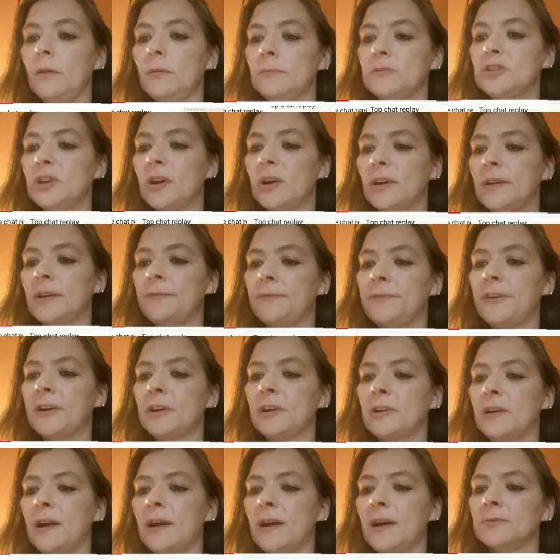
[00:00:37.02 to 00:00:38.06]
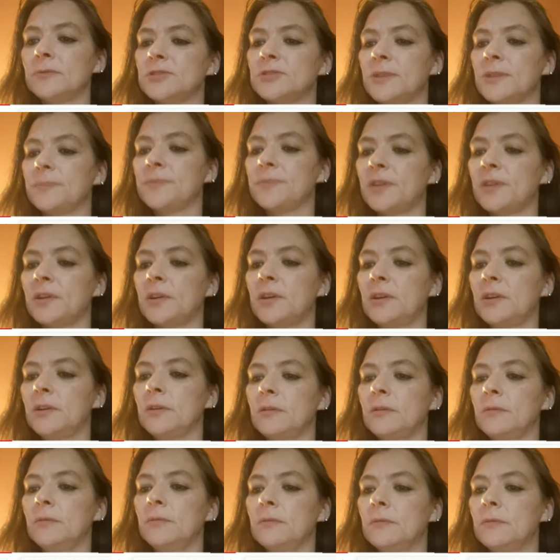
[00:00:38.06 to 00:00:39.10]
I'm trying to figure out something here.
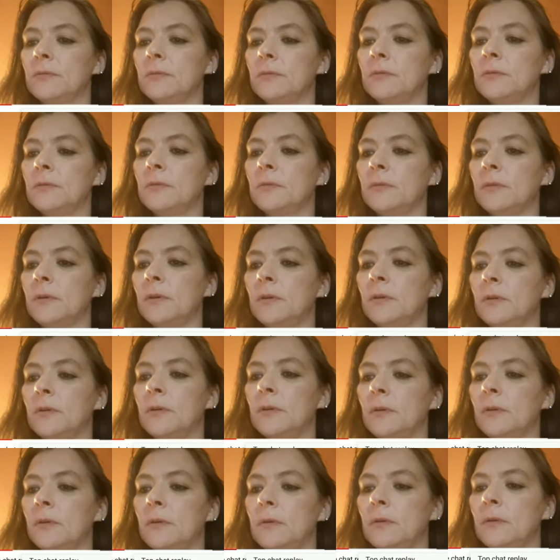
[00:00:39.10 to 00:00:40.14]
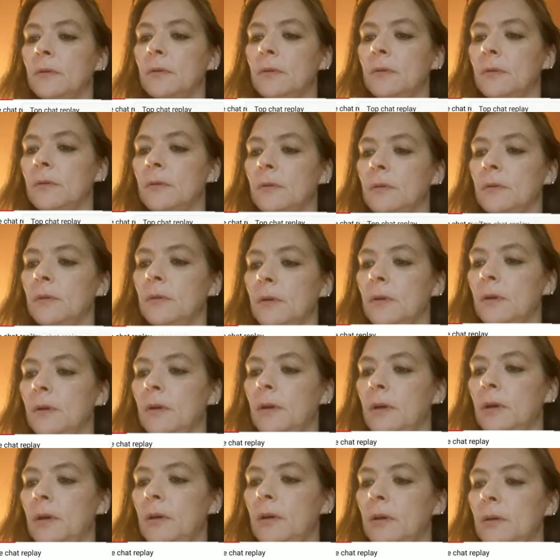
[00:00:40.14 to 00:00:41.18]
I'm trying to figure out some.
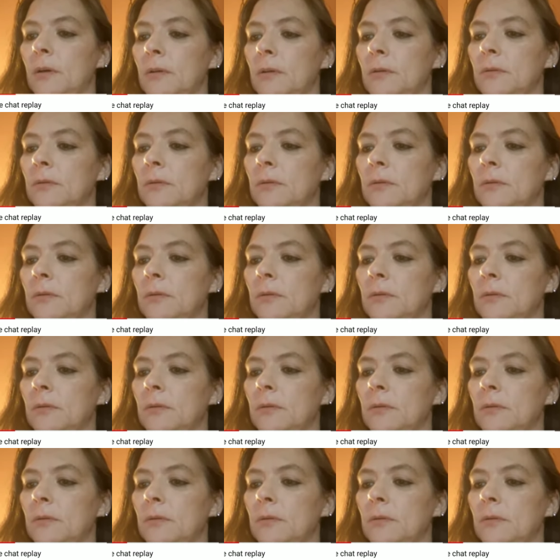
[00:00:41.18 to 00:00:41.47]
Uh,